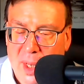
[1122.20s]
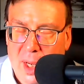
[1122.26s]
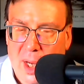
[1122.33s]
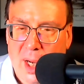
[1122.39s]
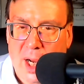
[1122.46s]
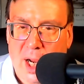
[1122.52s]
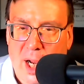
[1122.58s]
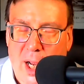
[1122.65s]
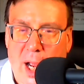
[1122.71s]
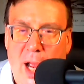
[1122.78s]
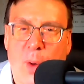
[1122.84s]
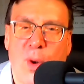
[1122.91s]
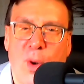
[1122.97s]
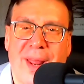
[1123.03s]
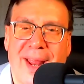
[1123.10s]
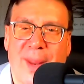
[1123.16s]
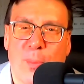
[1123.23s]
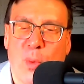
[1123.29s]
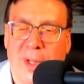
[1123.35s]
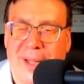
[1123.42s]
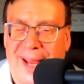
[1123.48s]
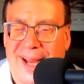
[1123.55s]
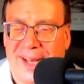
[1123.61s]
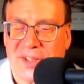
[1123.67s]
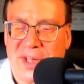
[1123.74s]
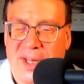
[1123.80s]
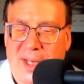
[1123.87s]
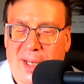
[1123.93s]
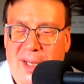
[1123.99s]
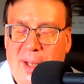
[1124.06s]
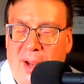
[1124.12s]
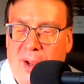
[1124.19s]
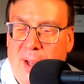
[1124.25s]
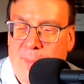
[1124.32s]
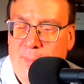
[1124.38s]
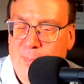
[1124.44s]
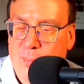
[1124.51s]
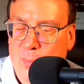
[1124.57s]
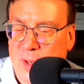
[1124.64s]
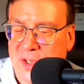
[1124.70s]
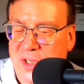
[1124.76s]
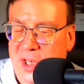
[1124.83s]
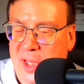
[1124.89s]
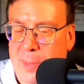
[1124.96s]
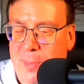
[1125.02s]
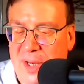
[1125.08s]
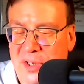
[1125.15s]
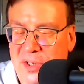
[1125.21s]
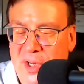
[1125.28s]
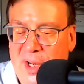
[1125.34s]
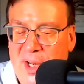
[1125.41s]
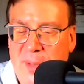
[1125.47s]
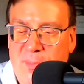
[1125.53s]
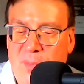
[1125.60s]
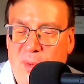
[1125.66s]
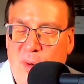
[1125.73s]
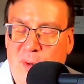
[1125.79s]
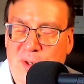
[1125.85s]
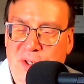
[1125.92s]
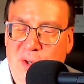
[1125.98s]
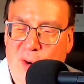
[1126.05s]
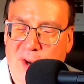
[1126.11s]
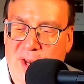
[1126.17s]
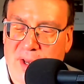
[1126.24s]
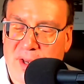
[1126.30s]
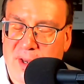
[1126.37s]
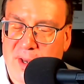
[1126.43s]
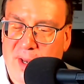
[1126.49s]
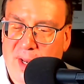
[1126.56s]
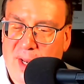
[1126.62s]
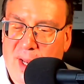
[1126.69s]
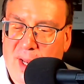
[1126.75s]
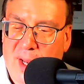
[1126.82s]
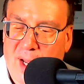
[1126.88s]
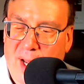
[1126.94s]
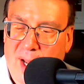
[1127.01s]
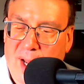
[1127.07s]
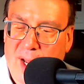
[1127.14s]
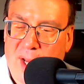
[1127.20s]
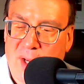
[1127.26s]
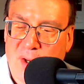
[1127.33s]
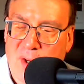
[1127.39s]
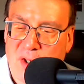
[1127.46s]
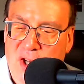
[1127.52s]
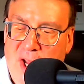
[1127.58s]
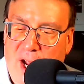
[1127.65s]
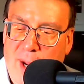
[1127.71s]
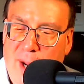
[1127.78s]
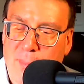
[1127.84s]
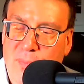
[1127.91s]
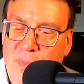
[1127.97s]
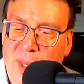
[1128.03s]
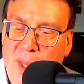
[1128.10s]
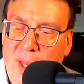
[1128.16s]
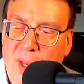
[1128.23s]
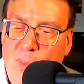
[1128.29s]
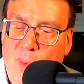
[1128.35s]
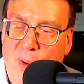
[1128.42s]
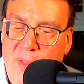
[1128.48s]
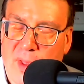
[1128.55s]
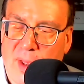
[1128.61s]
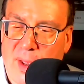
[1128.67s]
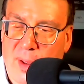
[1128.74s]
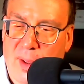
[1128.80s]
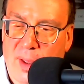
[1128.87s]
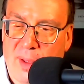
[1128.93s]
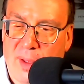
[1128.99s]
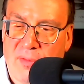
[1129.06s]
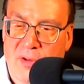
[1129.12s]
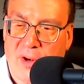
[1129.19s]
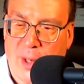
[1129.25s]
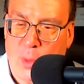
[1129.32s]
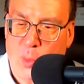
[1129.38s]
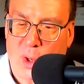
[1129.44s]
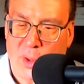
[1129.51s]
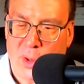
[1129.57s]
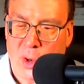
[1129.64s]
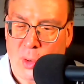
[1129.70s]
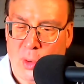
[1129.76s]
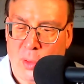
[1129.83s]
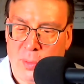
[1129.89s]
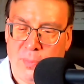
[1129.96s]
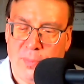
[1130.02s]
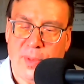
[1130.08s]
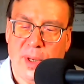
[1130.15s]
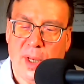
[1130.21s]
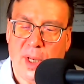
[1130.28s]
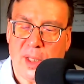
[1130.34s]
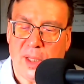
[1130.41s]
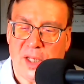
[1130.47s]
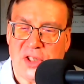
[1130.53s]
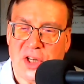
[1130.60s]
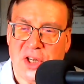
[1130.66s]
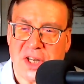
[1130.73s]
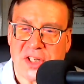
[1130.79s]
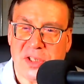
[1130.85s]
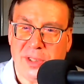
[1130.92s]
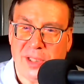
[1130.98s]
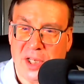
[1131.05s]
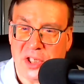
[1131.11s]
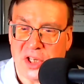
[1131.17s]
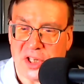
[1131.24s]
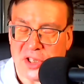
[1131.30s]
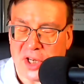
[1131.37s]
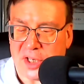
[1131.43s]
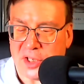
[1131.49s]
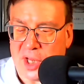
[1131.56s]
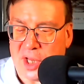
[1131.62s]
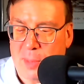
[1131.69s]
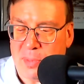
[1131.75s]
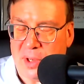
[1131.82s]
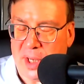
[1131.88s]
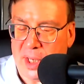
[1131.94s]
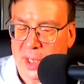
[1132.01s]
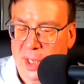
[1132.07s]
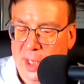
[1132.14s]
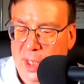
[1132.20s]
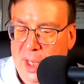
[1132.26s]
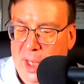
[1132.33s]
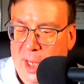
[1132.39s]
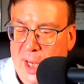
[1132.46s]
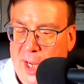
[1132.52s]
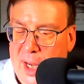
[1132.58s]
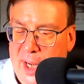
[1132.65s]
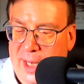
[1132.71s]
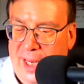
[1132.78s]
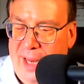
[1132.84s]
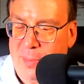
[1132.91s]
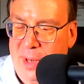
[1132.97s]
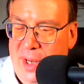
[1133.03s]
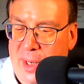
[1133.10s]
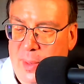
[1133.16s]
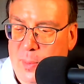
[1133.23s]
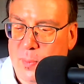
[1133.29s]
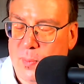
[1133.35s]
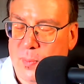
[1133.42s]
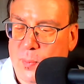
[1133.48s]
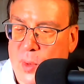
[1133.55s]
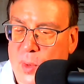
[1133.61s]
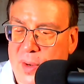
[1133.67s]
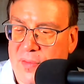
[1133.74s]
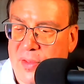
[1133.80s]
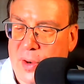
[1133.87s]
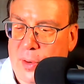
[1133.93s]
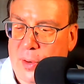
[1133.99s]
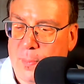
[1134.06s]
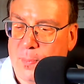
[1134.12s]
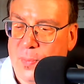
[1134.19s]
I want to add one last thing. Recently, my son, who started a new job with a fairly well-known logistics company, he gave me one of their